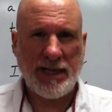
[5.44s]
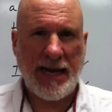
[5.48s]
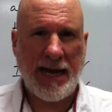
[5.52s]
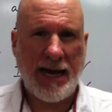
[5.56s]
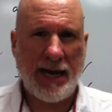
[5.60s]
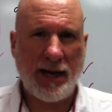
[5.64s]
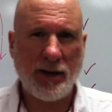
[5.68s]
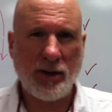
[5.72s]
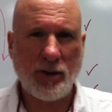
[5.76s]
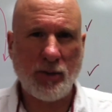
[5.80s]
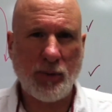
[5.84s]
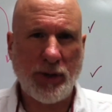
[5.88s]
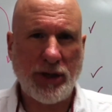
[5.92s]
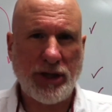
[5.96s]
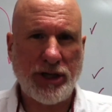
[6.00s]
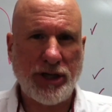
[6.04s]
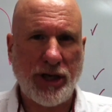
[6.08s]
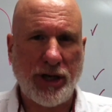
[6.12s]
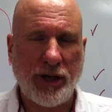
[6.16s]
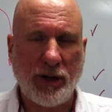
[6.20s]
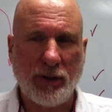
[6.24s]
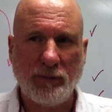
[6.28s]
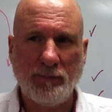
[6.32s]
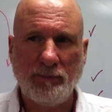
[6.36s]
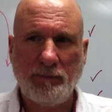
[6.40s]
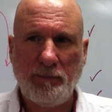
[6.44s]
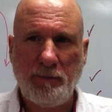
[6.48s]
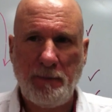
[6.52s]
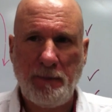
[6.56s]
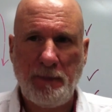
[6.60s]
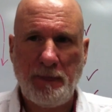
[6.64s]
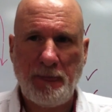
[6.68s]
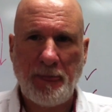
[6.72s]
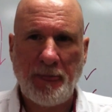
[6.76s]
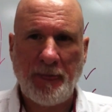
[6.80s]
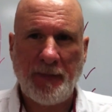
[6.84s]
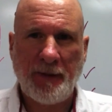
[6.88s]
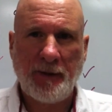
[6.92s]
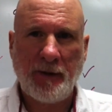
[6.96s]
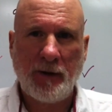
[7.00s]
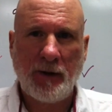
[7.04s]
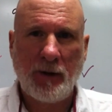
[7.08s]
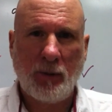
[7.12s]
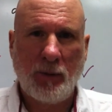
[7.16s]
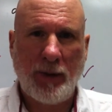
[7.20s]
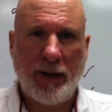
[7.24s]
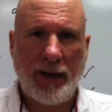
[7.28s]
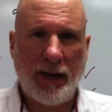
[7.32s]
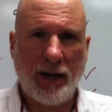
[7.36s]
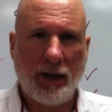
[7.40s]
see, how did we do?
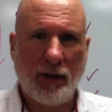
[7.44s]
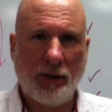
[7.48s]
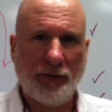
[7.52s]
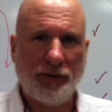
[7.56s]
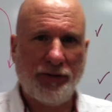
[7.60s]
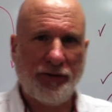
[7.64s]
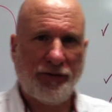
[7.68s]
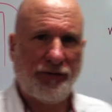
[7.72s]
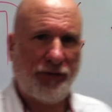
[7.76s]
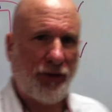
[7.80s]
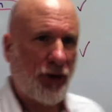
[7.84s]
Well, the